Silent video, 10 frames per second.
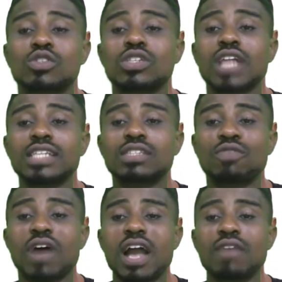to
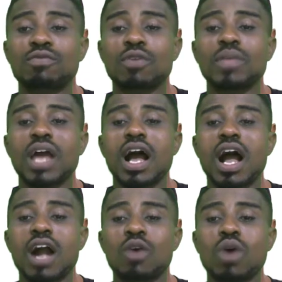95 from the
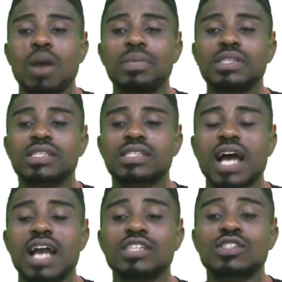Aqua Basic
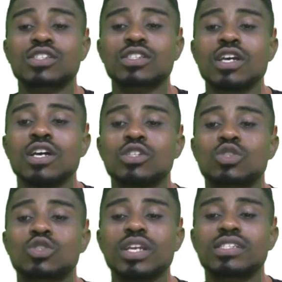Science
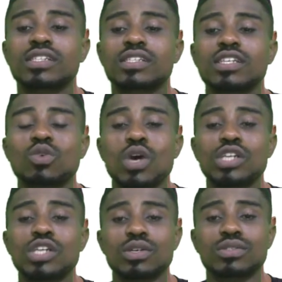2016
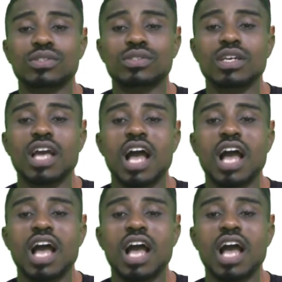questions.